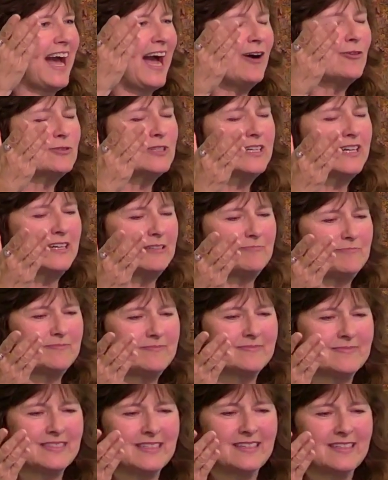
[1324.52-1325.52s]
outcome,
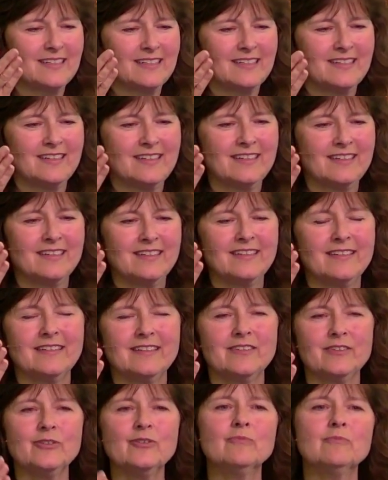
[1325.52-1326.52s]

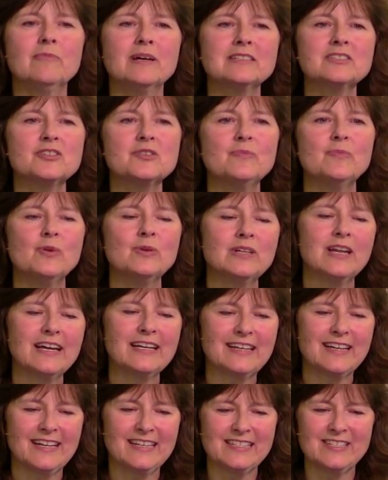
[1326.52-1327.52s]
you're much more
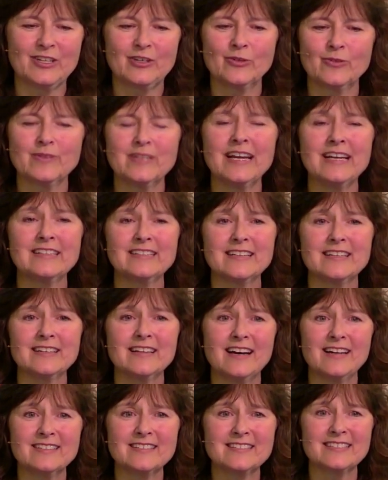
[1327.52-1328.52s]
likely to create a
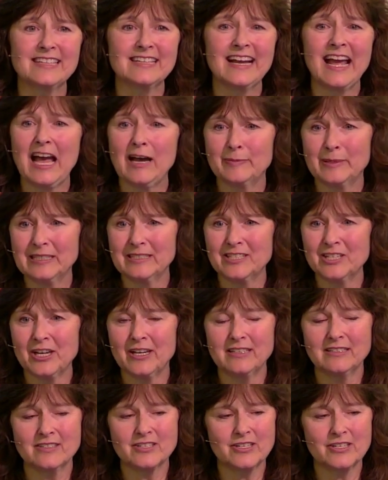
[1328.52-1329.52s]
lasting habit
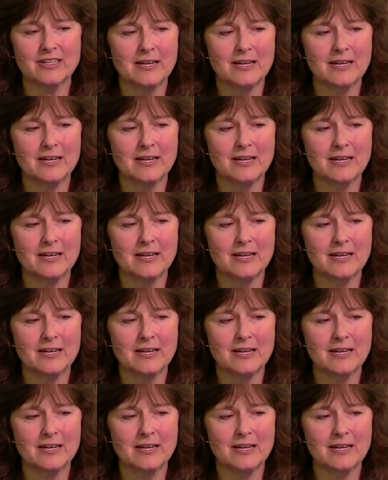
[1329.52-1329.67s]
change.